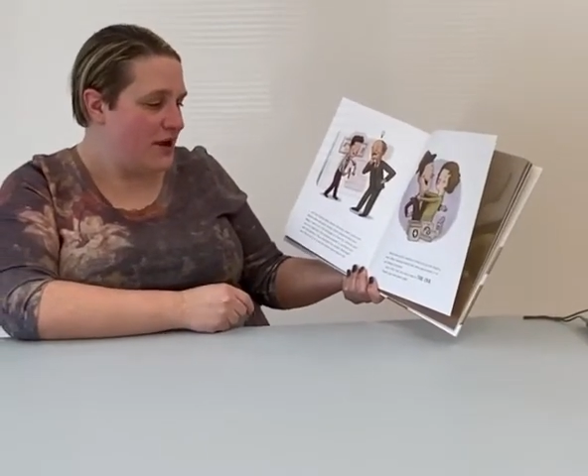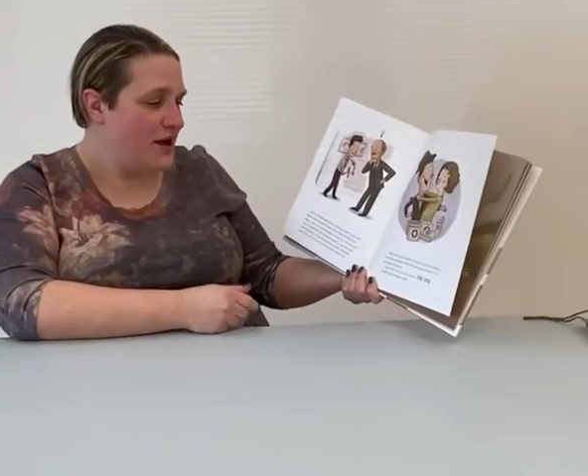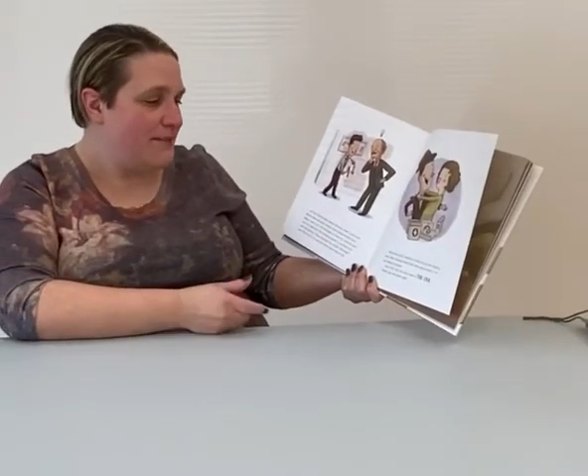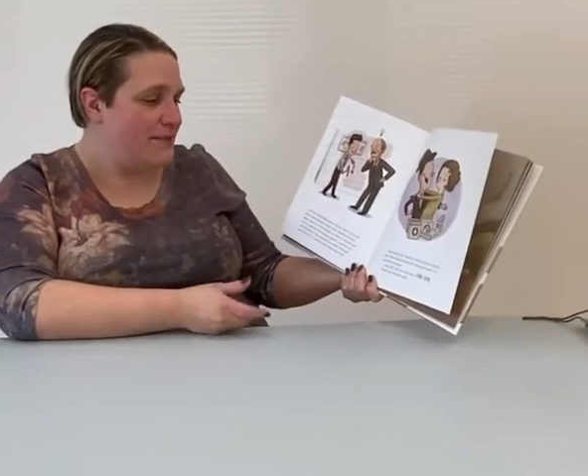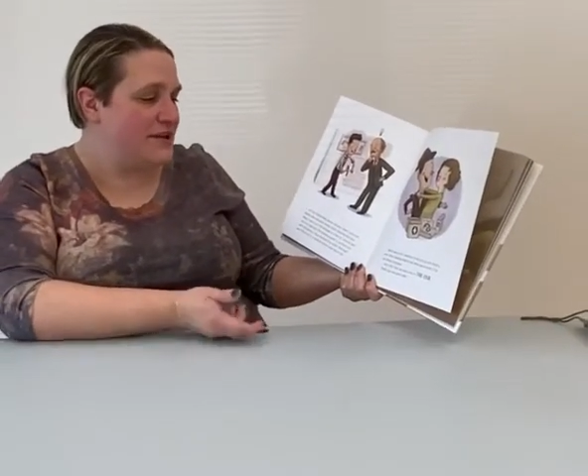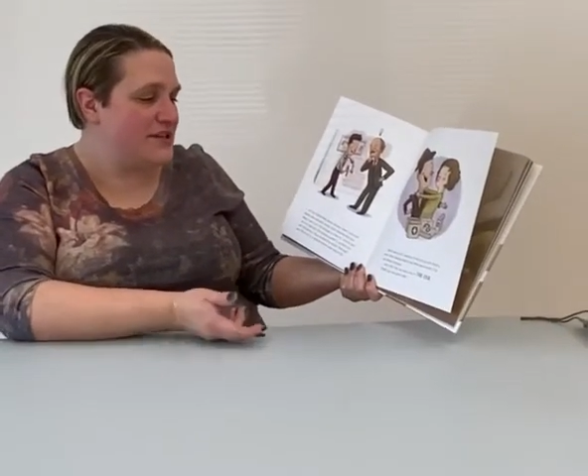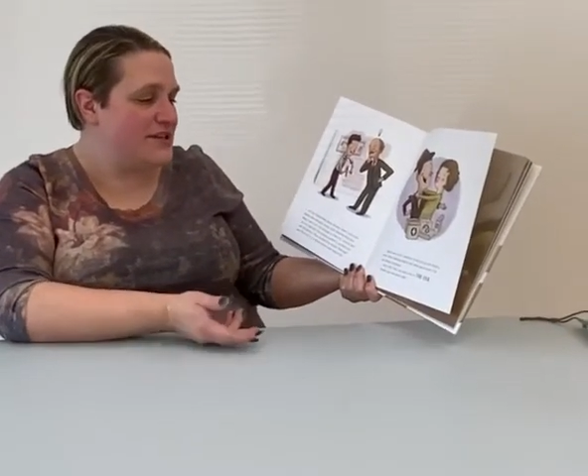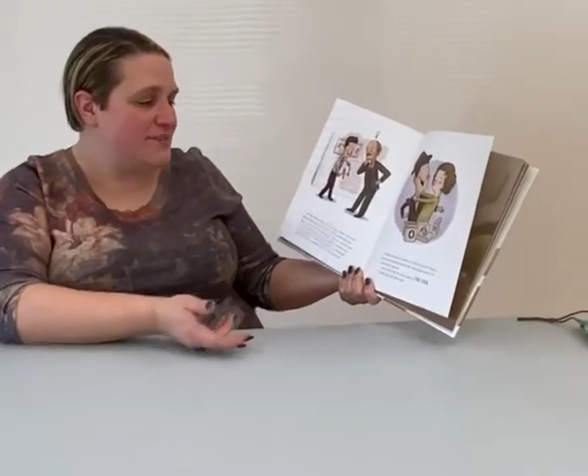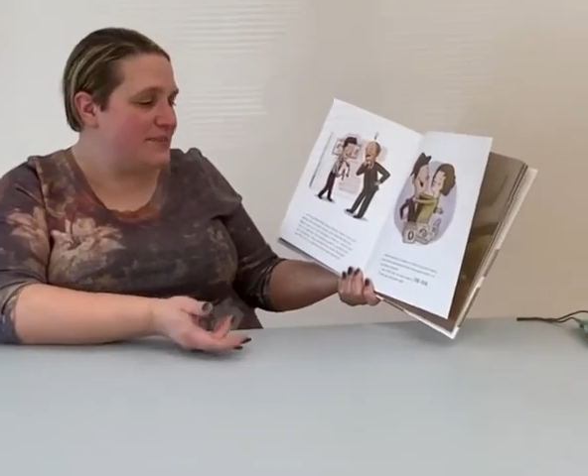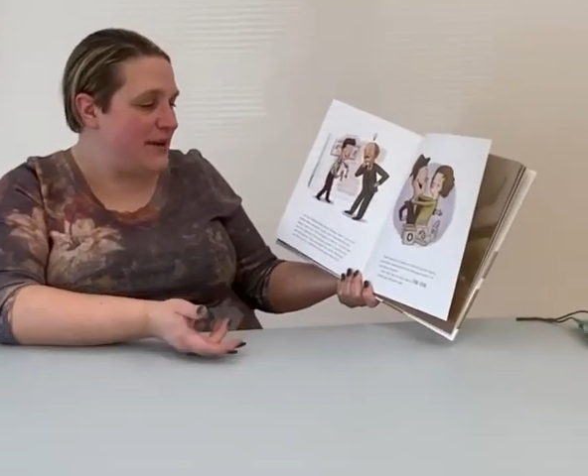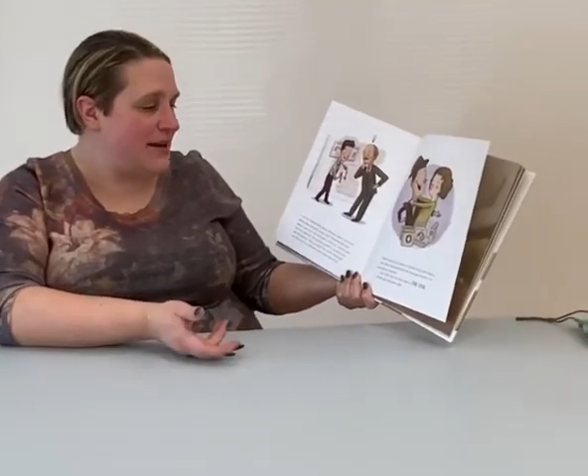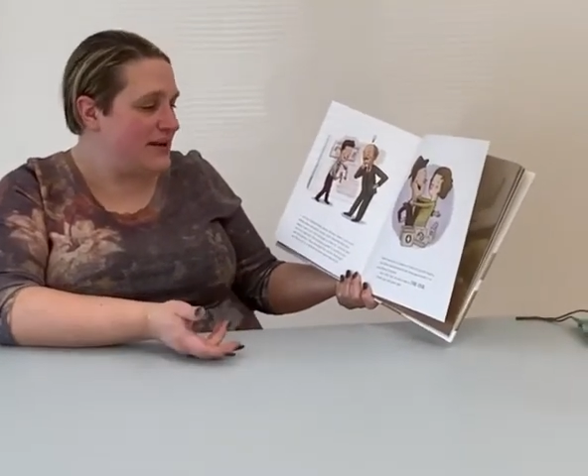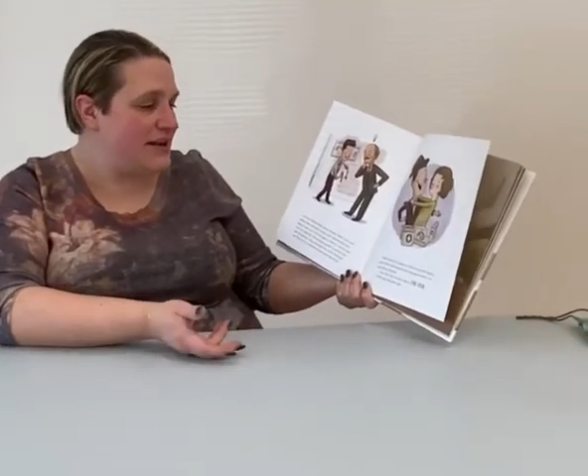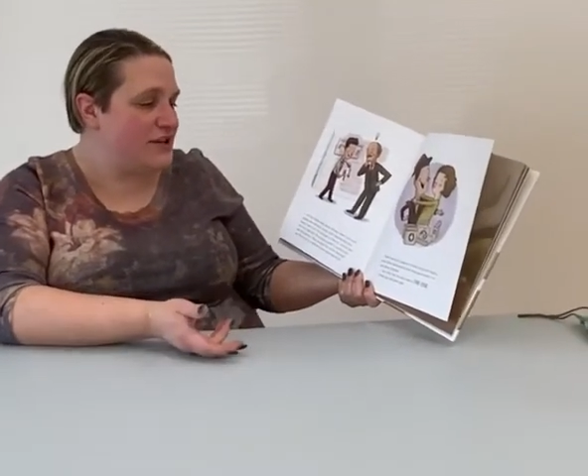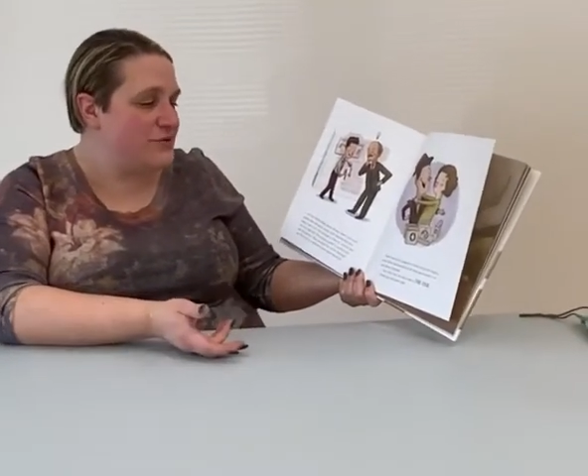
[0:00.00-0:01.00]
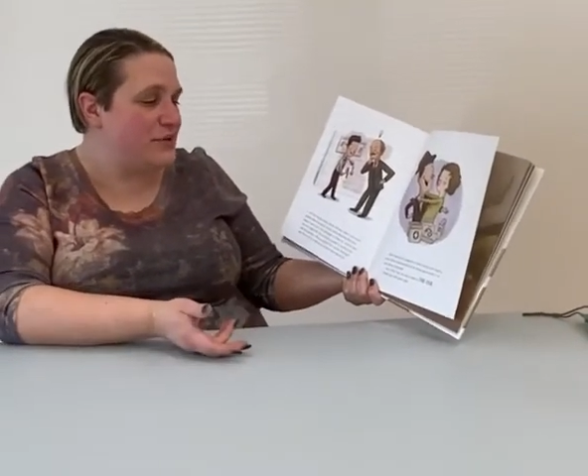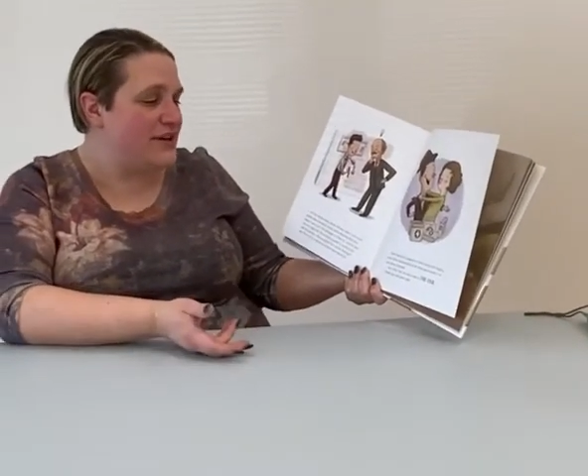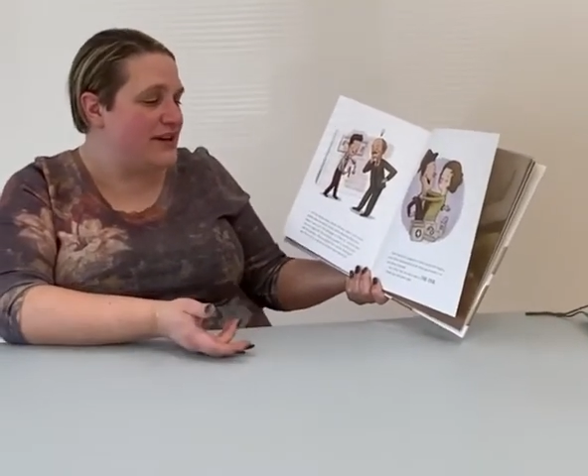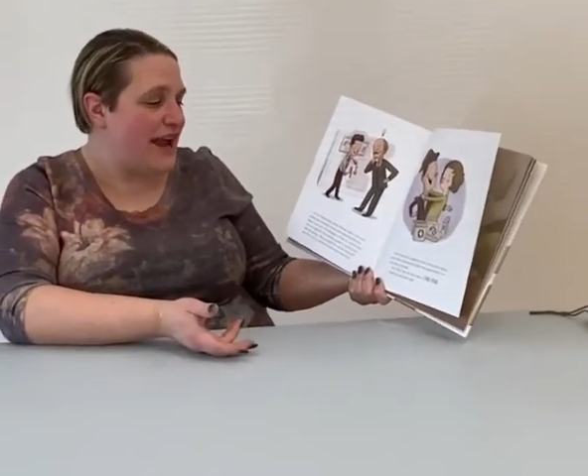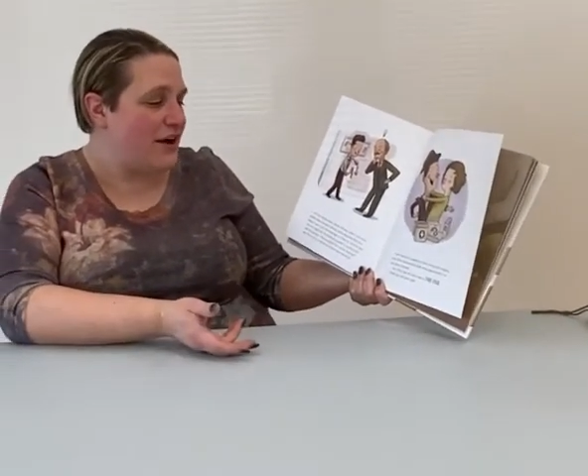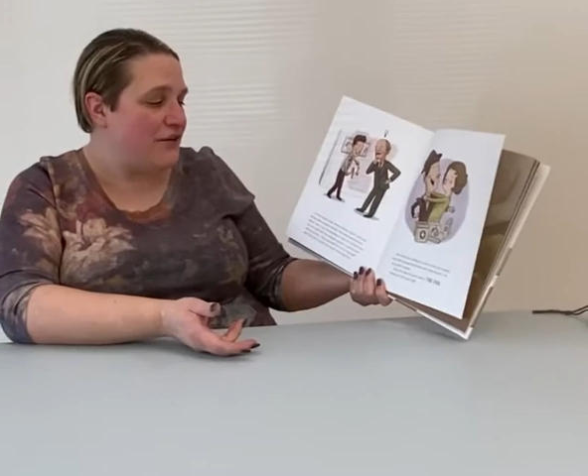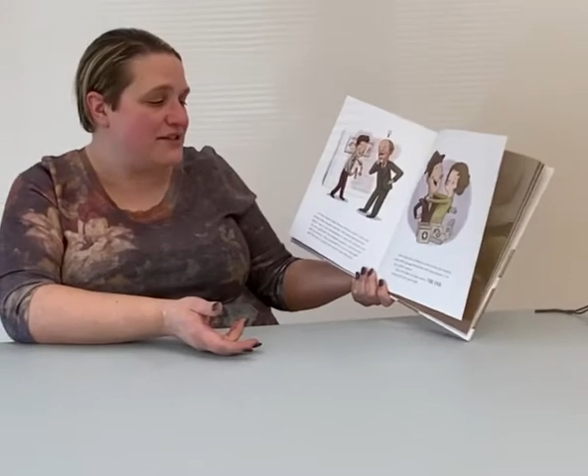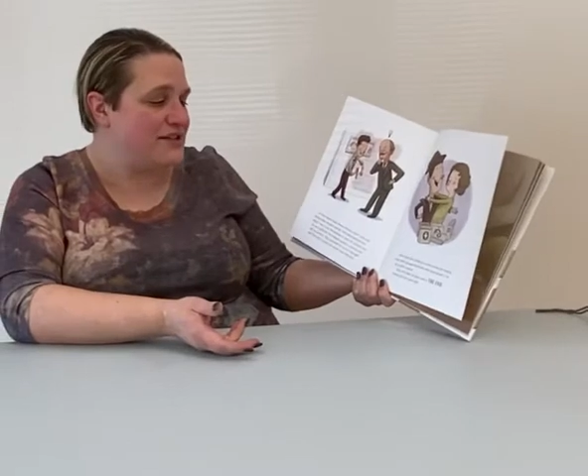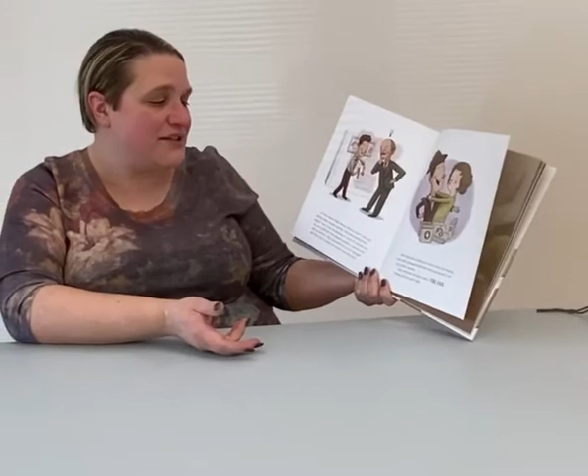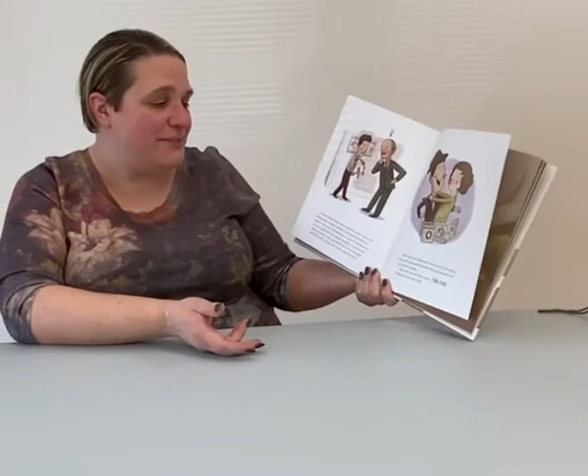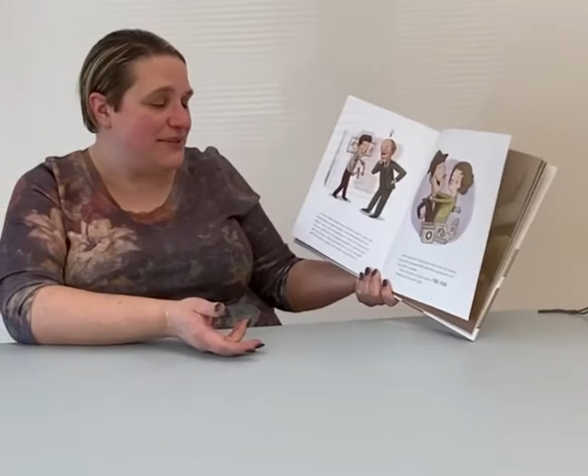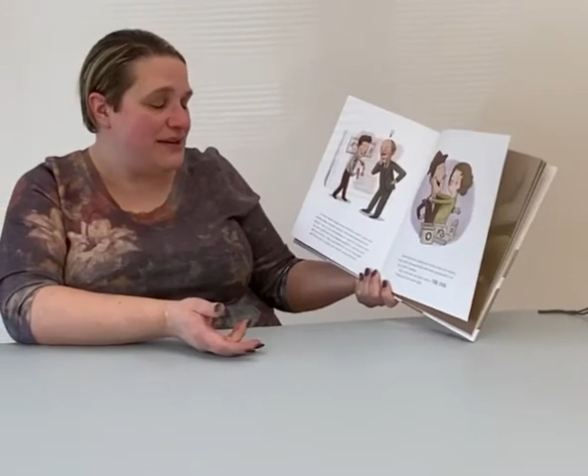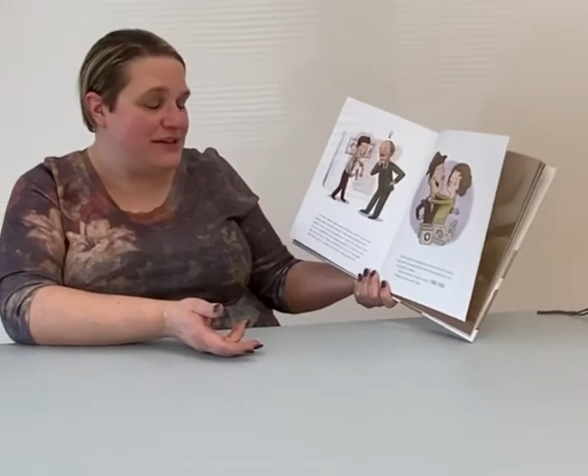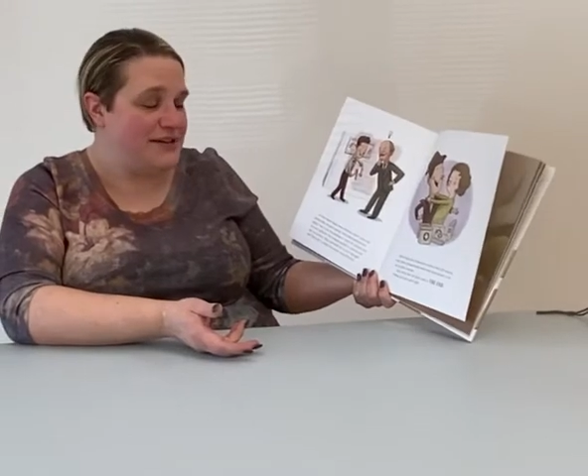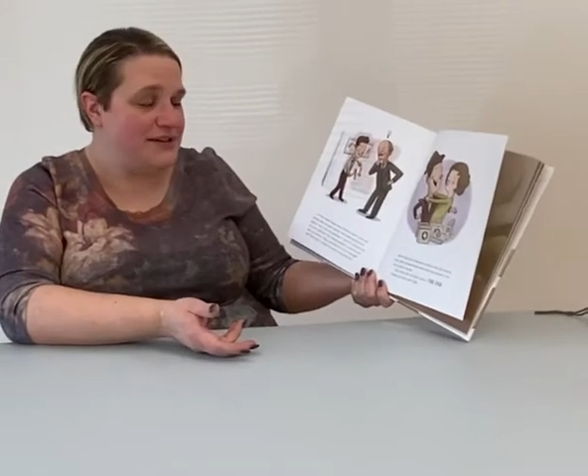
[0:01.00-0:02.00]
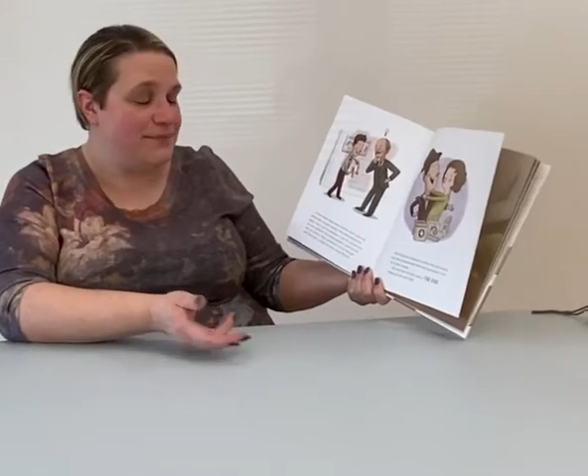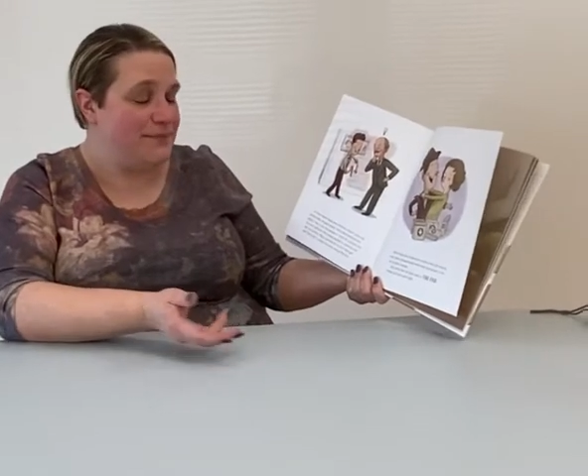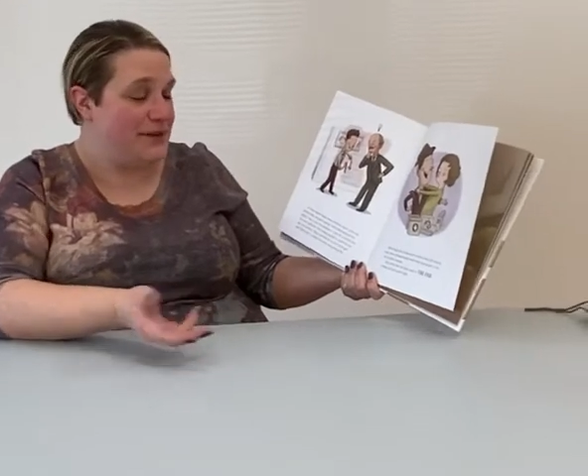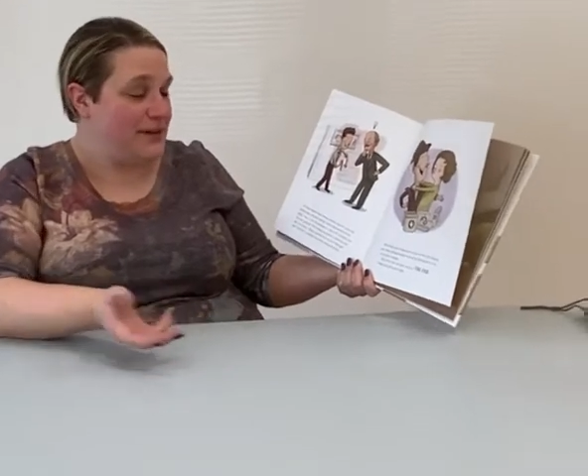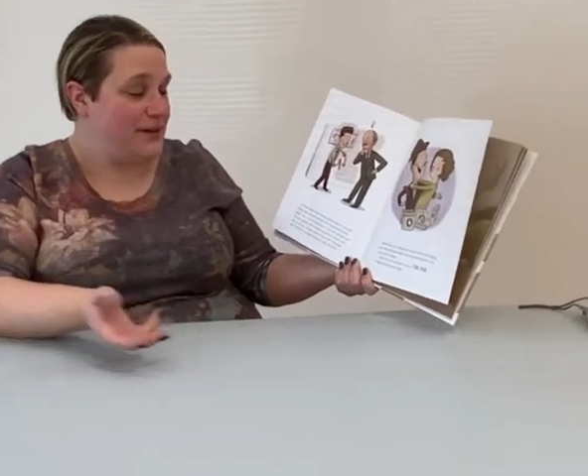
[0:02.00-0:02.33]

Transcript: because Band-Aids were guaranteed to be